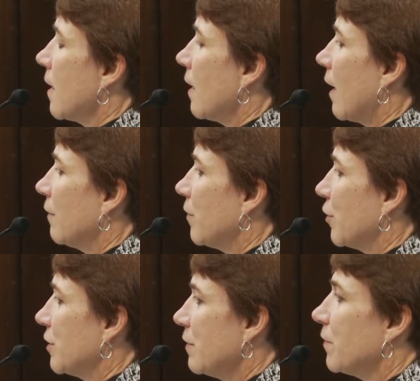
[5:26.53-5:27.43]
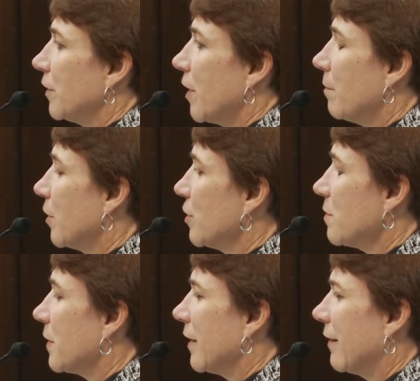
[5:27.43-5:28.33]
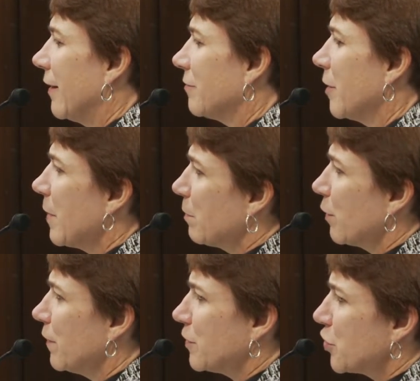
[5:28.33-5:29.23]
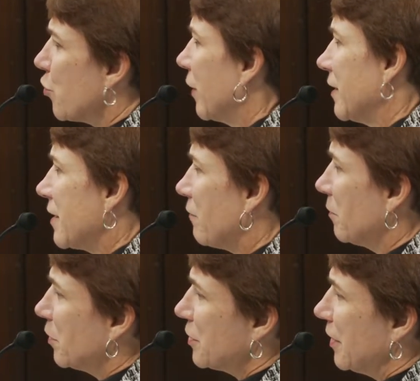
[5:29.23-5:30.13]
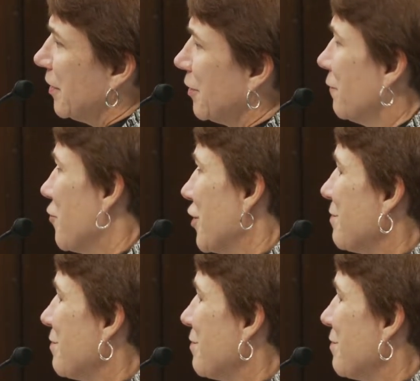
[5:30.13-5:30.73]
I've heard different numbers, but I can't remember if it's 27% or